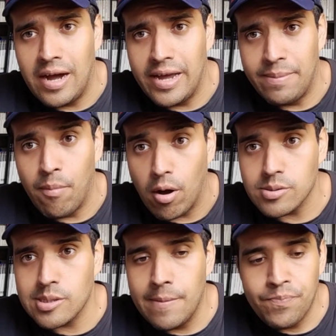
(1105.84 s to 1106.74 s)
in
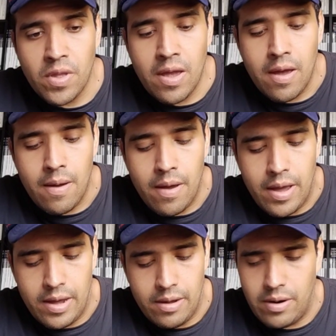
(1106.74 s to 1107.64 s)
box.
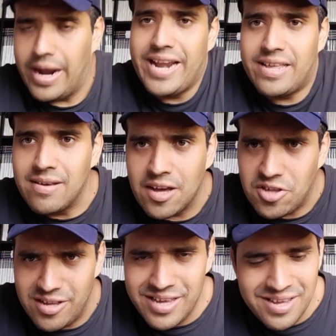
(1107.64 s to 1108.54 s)
Any,
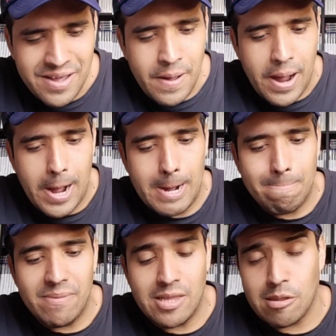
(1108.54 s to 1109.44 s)
actually.
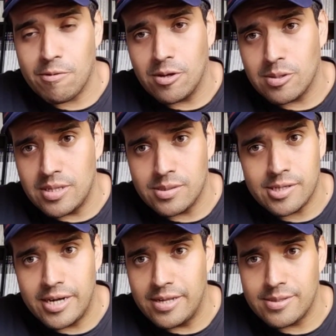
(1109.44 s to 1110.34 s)
And that's because in
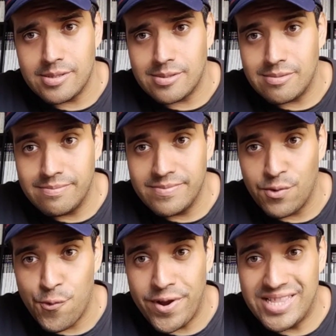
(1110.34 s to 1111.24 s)
Australia it's just
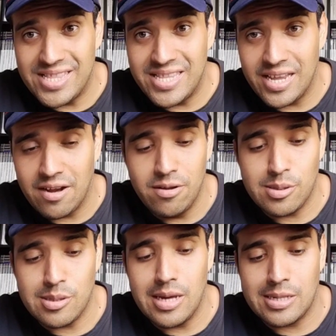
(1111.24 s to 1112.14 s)
ridiculous
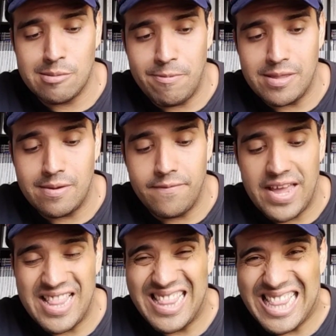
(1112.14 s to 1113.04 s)
expensive
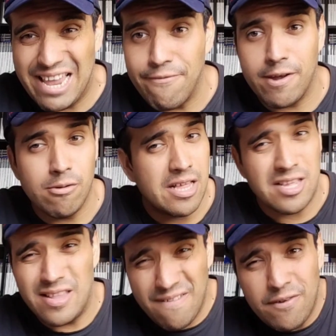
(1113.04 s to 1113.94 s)
and difficult
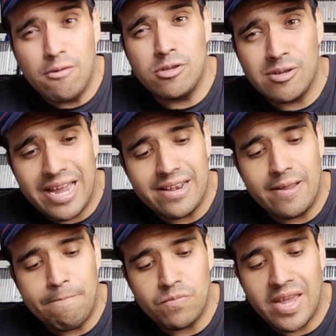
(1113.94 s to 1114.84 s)
to get
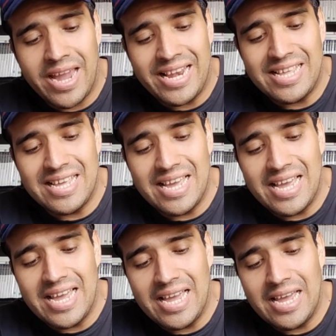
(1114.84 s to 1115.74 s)
any
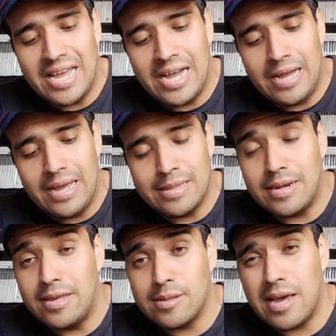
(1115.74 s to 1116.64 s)

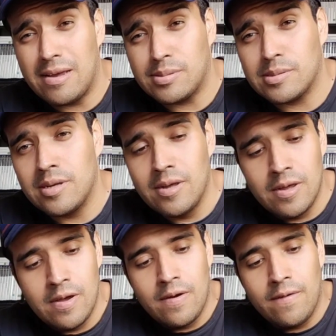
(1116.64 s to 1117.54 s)
SNES games
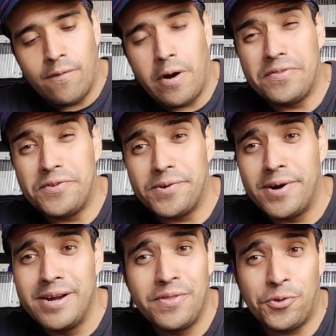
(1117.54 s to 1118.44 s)
for under
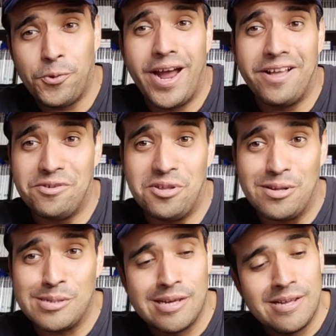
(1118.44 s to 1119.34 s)
$300.